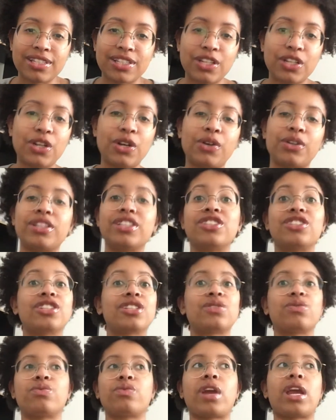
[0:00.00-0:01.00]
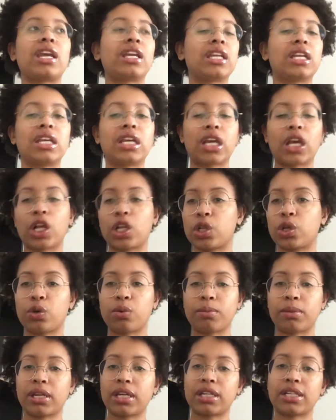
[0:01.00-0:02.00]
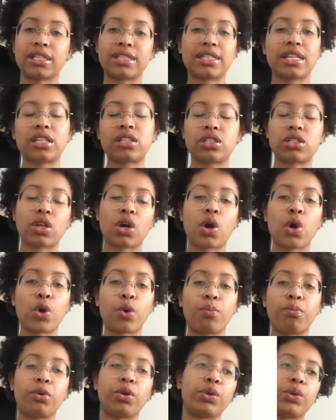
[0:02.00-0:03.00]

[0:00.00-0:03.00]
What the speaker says: and it's just rainy and gloomy, and it sets the whole mood. As an